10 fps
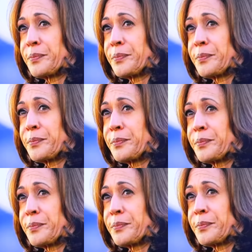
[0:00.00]

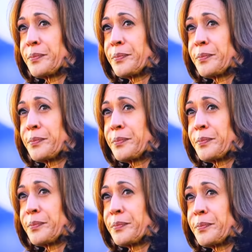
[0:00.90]

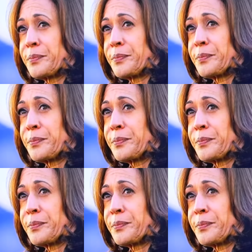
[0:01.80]

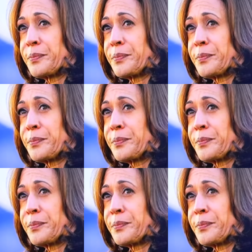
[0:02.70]

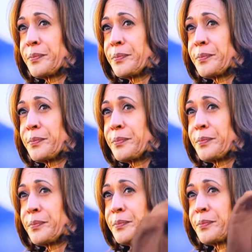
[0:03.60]

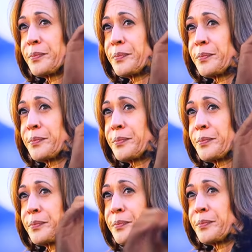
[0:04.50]

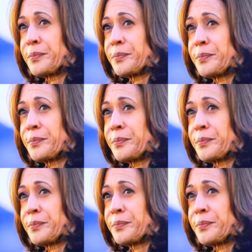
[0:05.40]

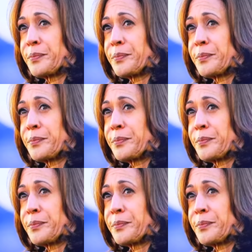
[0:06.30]
This person isn't speaking.